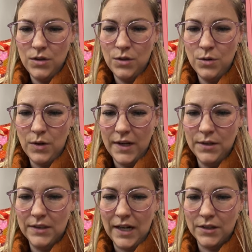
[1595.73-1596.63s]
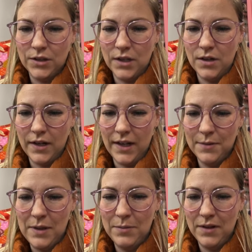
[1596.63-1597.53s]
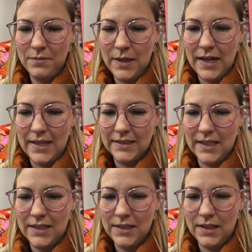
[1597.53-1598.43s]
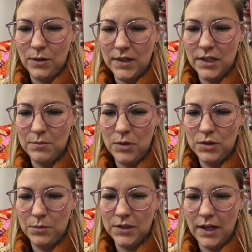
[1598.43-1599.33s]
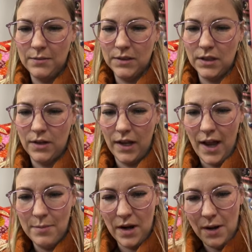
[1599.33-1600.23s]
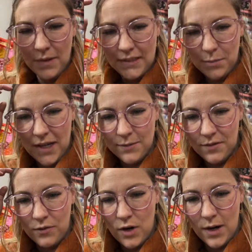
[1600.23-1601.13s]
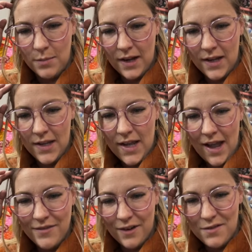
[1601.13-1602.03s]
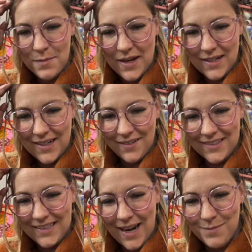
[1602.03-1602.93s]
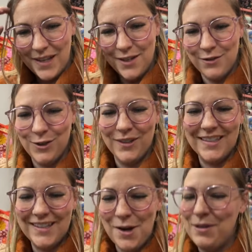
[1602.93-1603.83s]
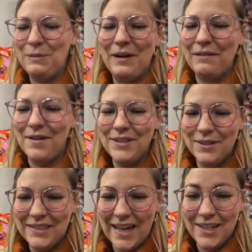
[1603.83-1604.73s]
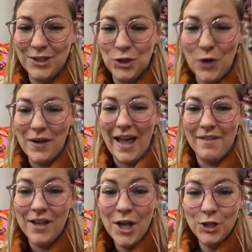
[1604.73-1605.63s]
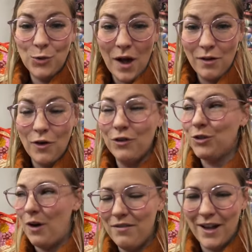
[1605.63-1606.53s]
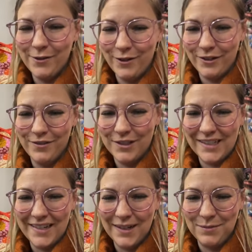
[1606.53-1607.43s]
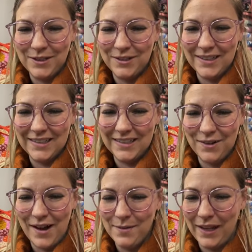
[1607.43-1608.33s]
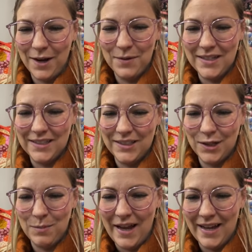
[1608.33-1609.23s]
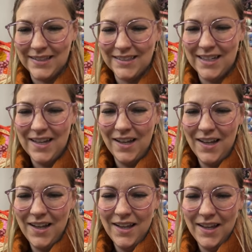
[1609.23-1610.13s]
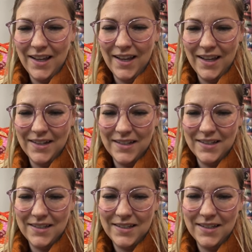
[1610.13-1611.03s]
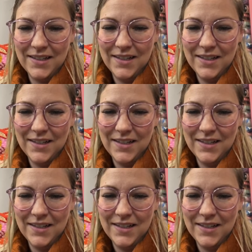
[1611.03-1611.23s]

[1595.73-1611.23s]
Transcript: do I use extra? Okay, people have been asking the question multiple times. Okay, I bought all my supplies before, but have never made it. Now's the time. Thank you for doing this. Oh, you're welcome. I'm so excited. You know we have 12 or 1,200 of you signed up to do this, so I can't wait to see your bags. And